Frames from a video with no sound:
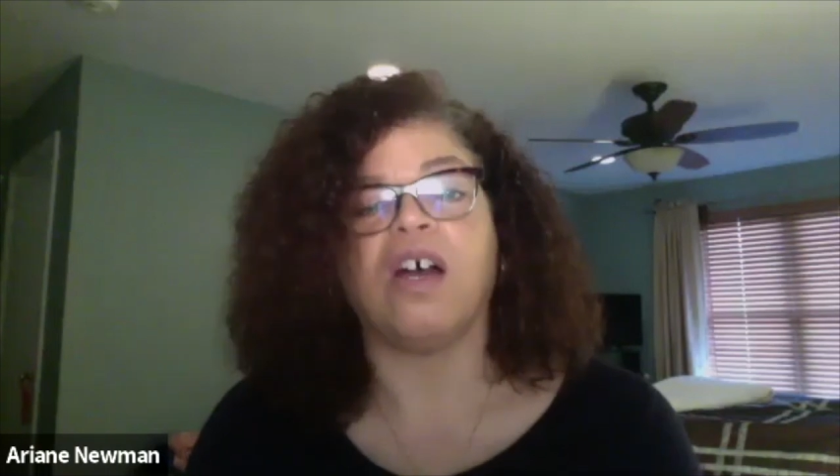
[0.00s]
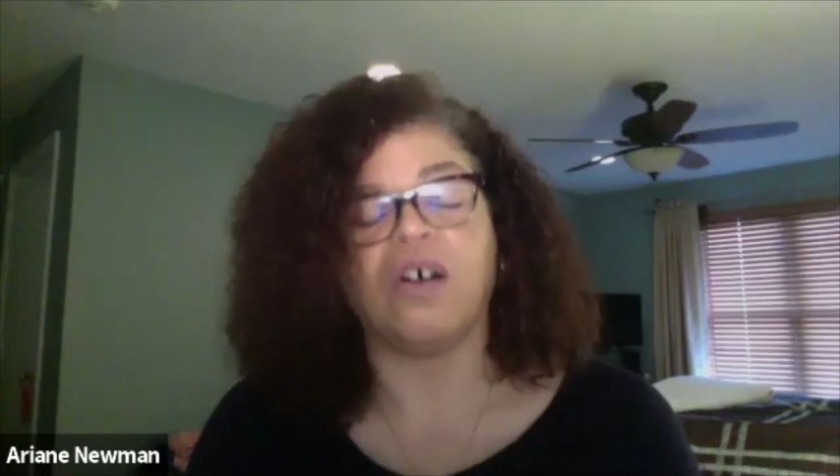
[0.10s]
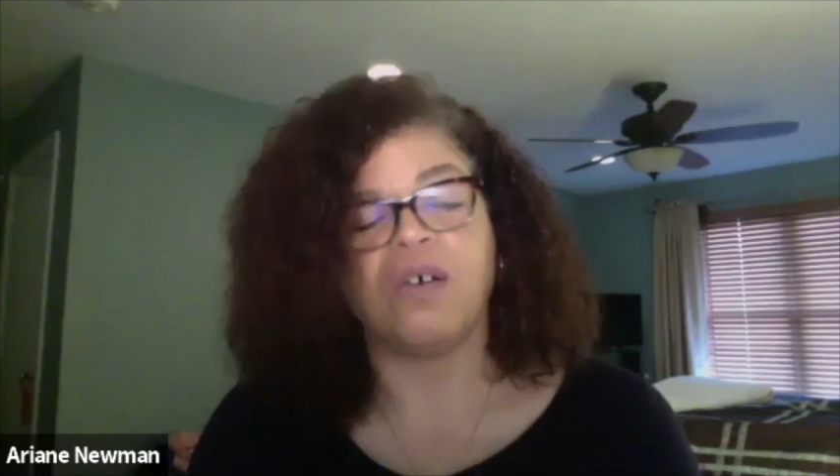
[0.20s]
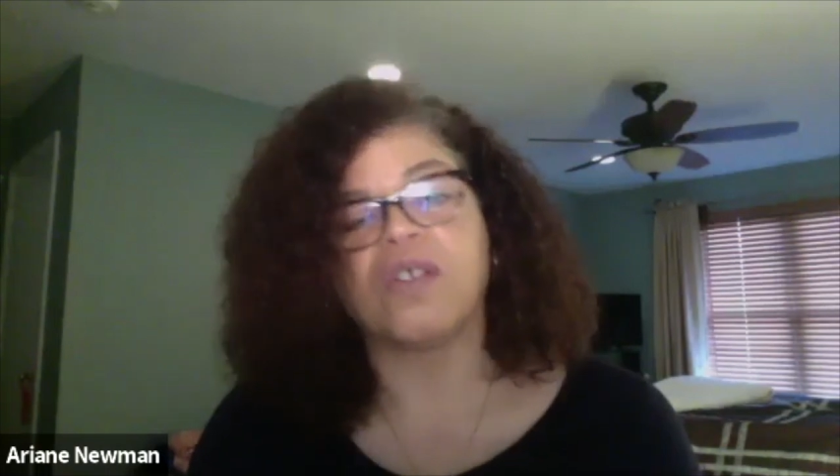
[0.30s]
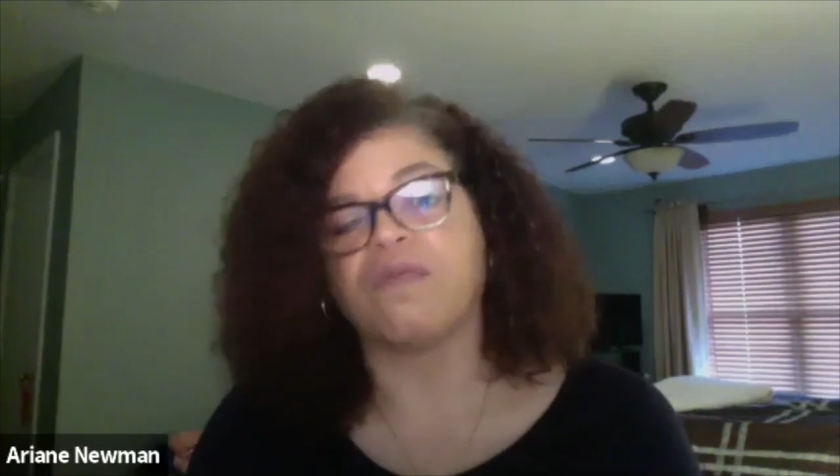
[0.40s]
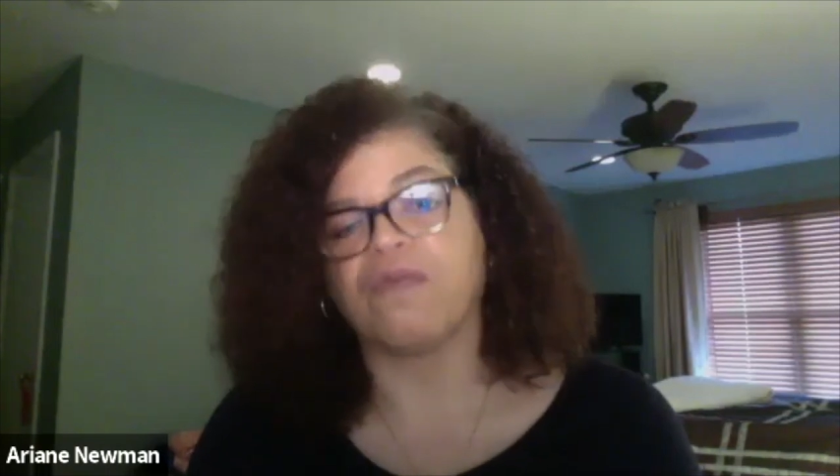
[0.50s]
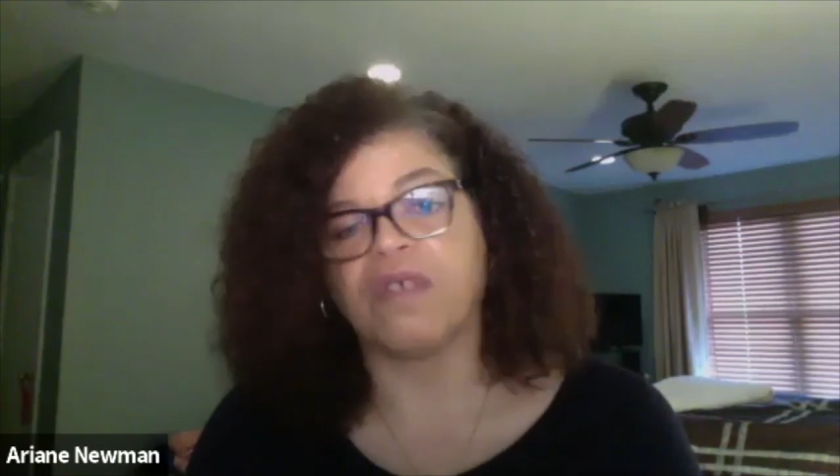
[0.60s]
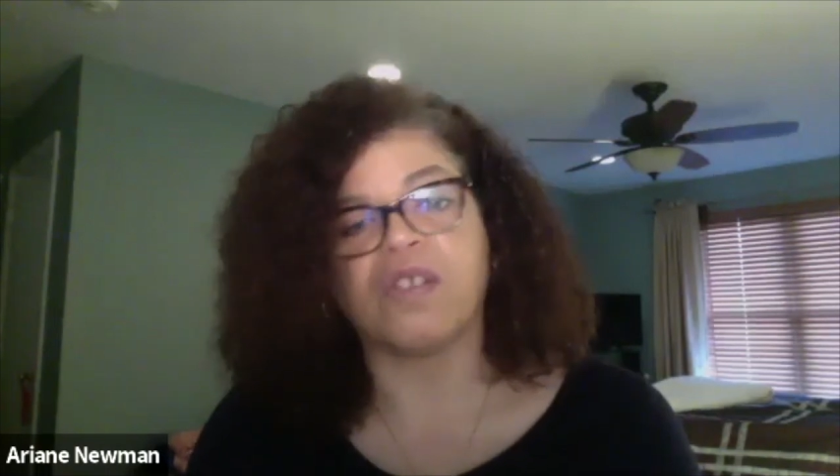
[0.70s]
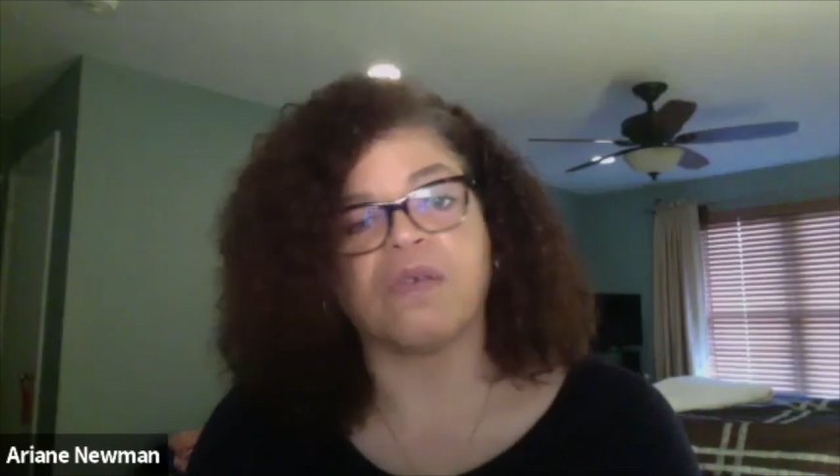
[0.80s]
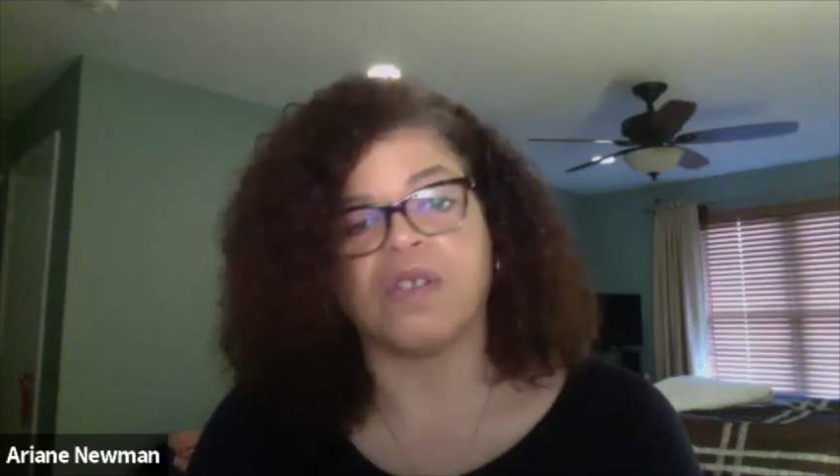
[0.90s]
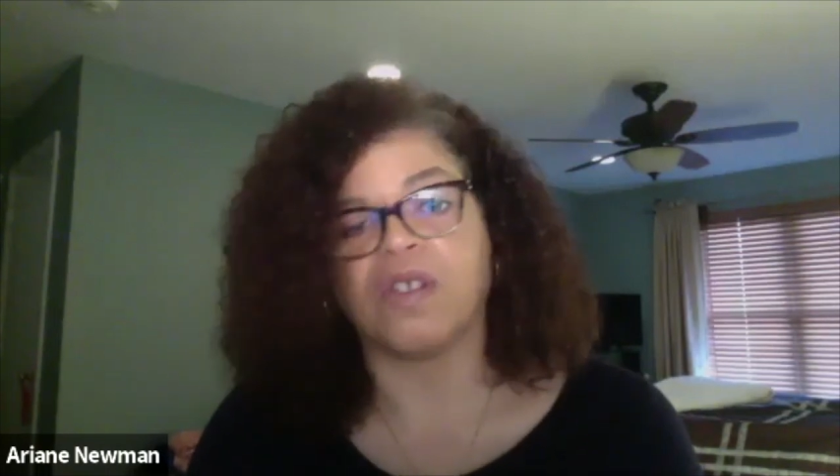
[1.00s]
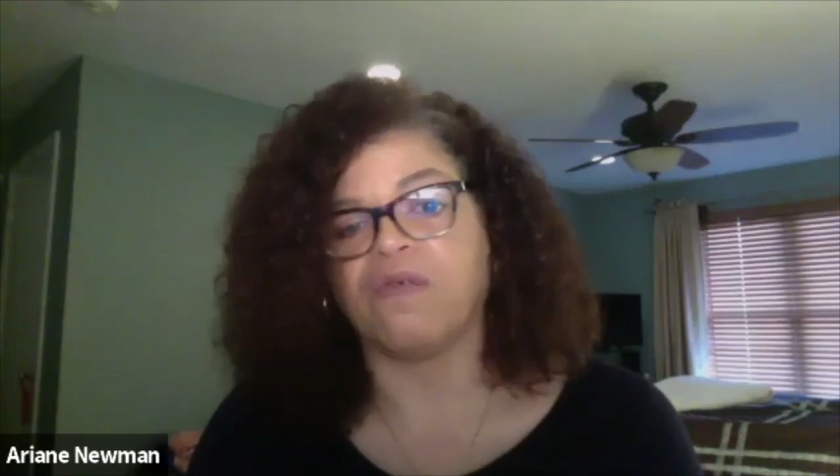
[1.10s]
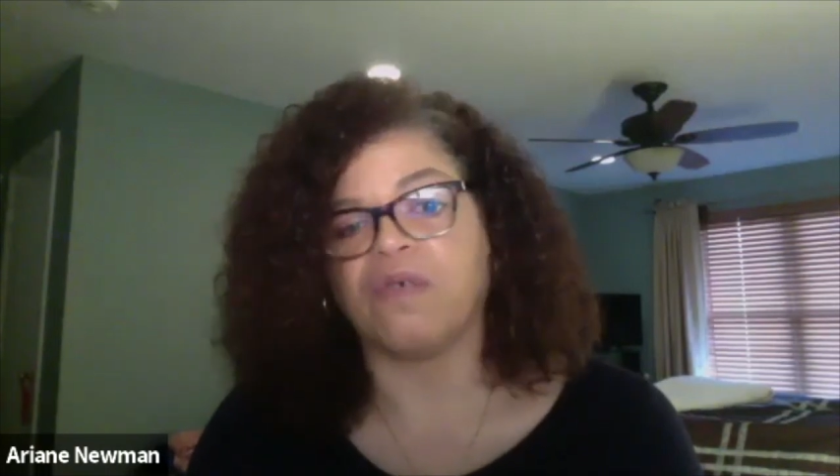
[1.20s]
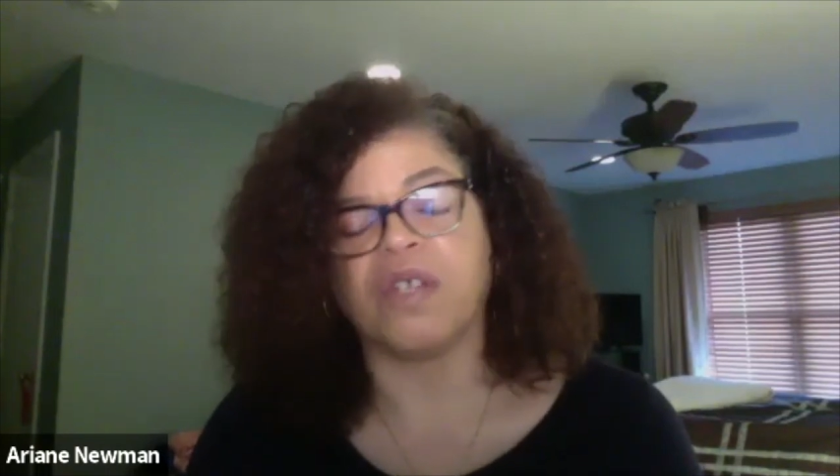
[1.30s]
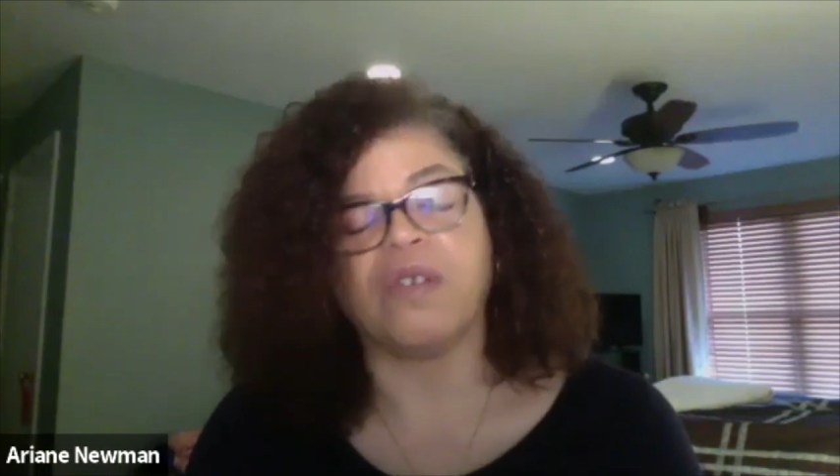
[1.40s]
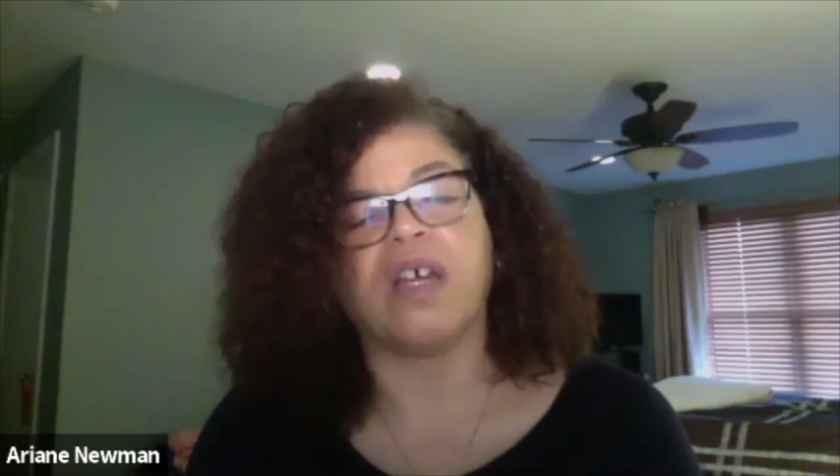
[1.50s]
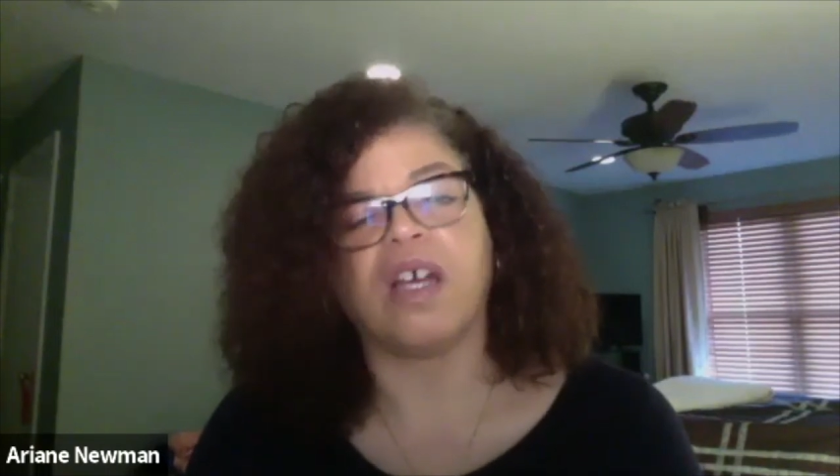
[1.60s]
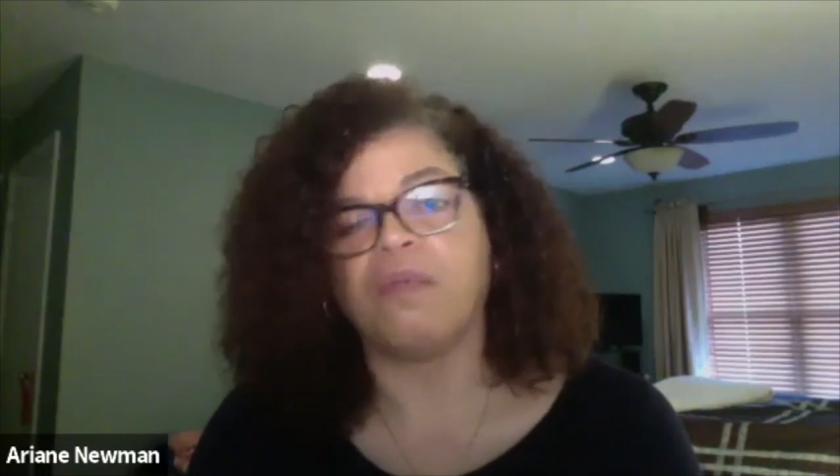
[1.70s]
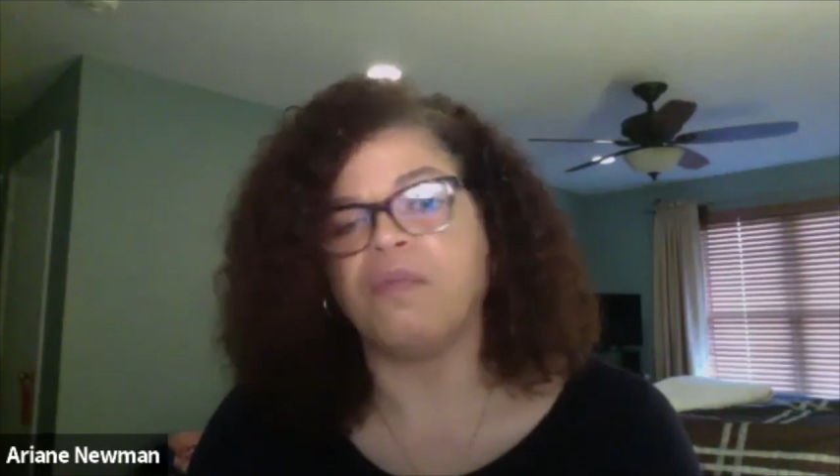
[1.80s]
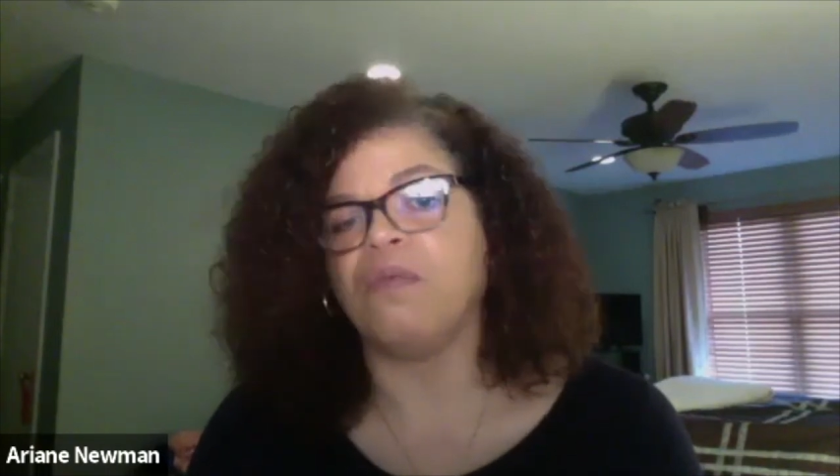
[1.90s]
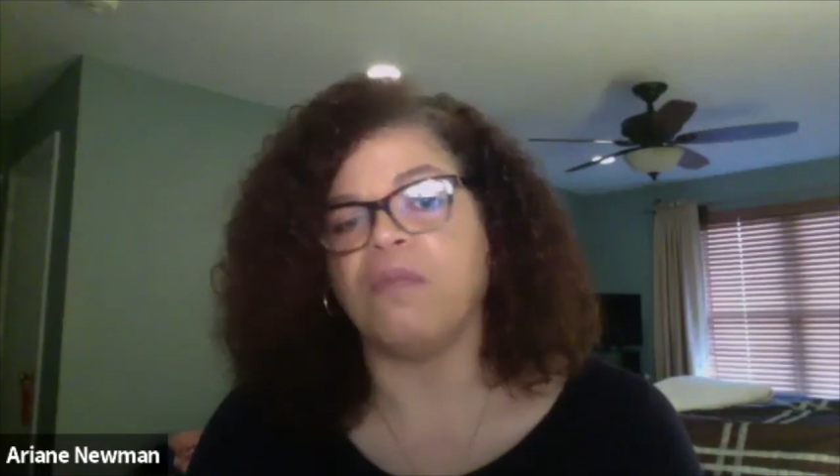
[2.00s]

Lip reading: a host of resources for you to help you